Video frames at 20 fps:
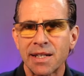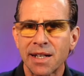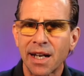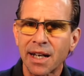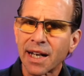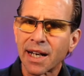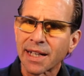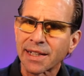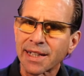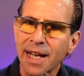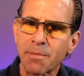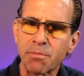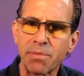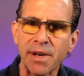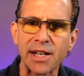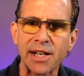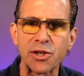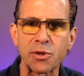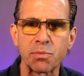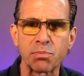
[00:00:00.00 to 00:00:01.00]
And I like that
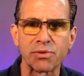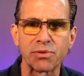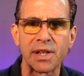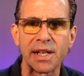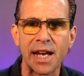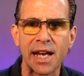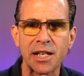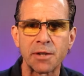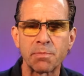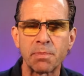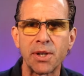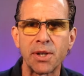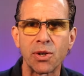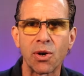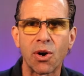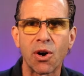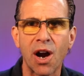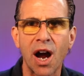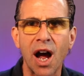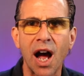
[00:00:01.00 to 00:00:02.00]
brand, Spree,
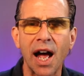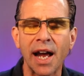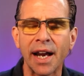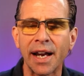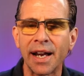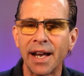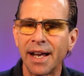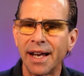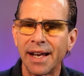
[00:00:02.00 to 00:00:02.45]
S-P-R-I.